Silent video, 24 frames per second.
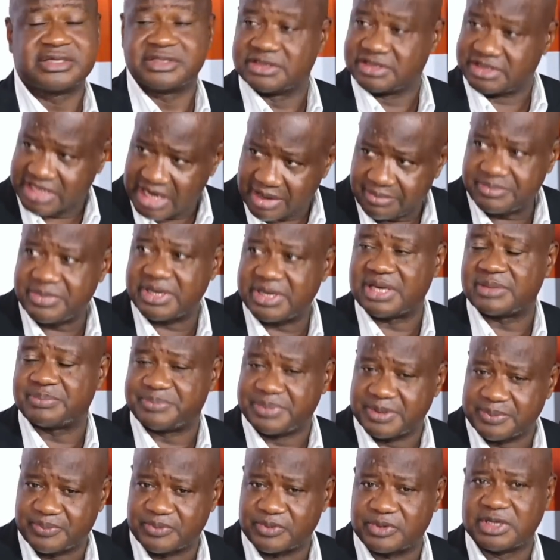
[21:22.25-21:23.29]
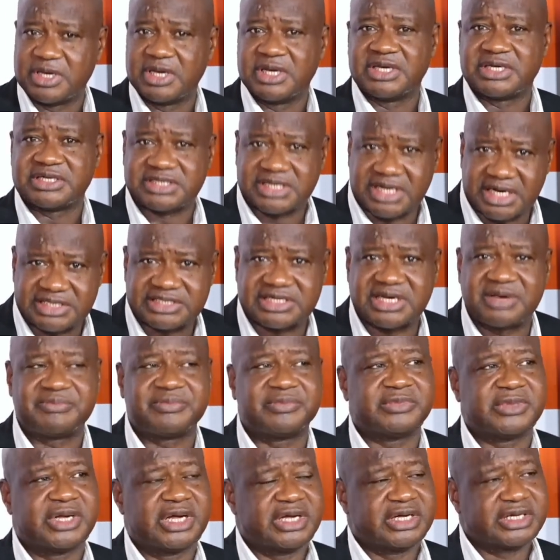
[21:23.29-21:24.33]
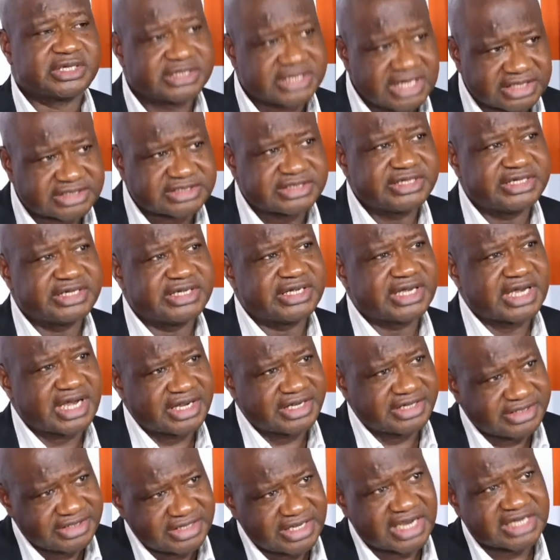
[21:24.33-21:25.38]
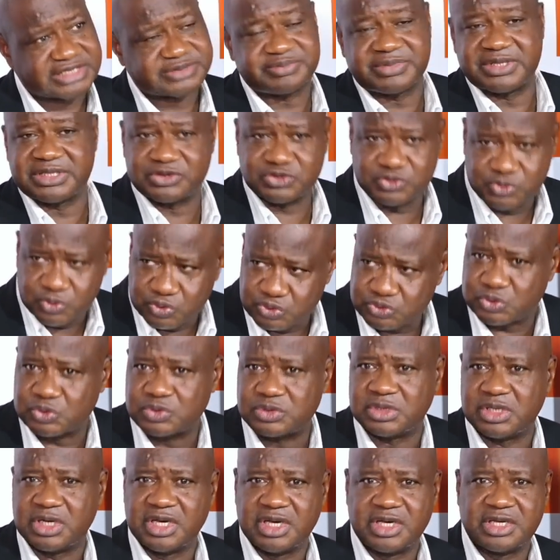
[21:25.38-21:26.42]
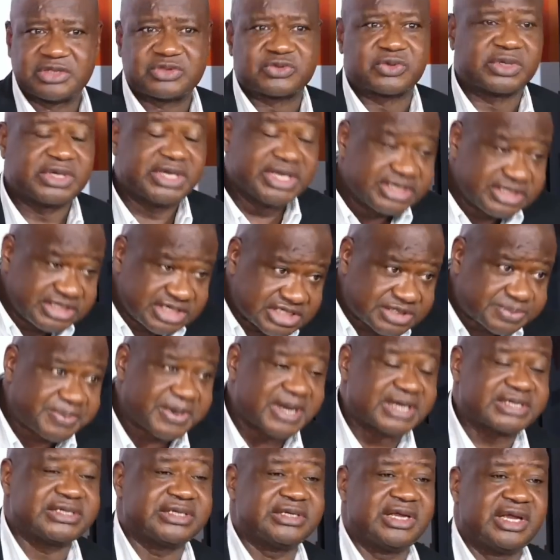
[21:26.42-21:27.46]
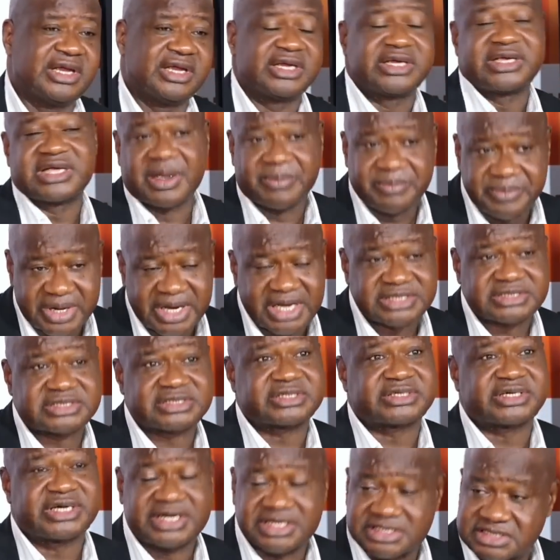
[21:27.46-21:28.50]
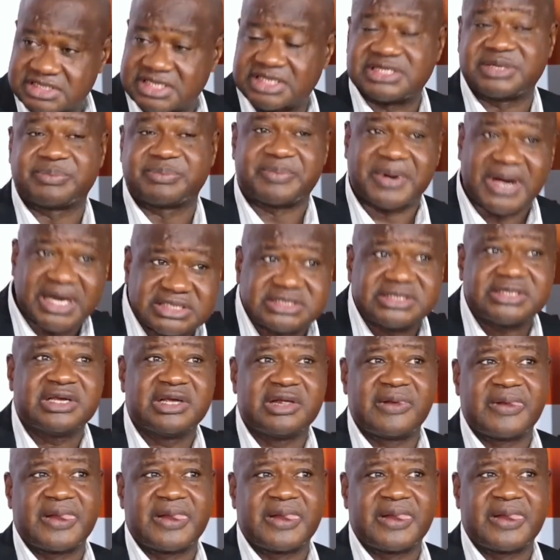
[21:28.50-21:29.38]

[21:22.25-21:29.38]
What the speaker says: the Gambian people, tell them that he has been chosen to lead this party. Gambians registered the party